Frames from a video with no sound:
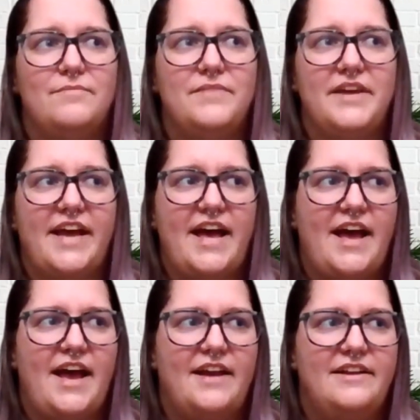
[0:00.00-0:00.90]
They
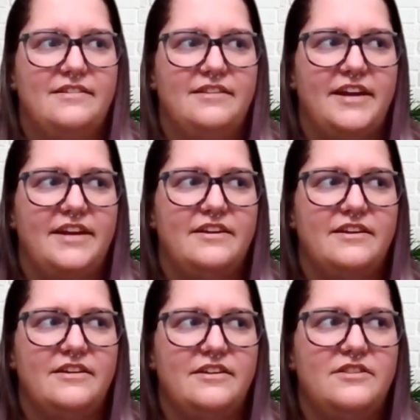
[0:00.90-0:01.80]
had like
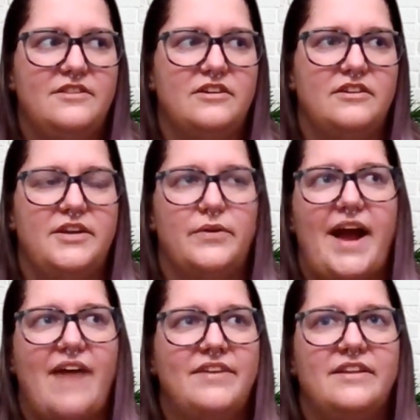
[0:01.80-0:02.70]
they were
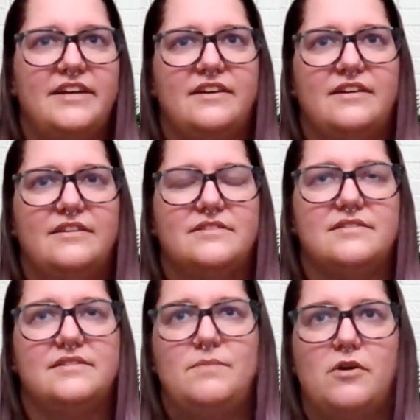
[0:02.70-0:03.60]
having like a
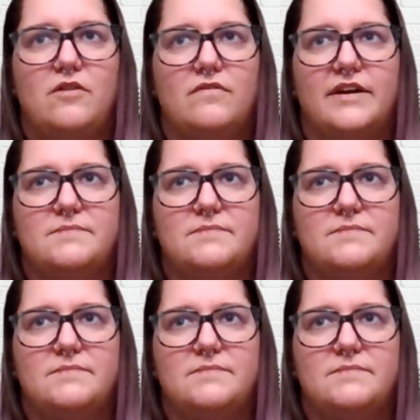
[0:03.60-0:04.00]
sleepover.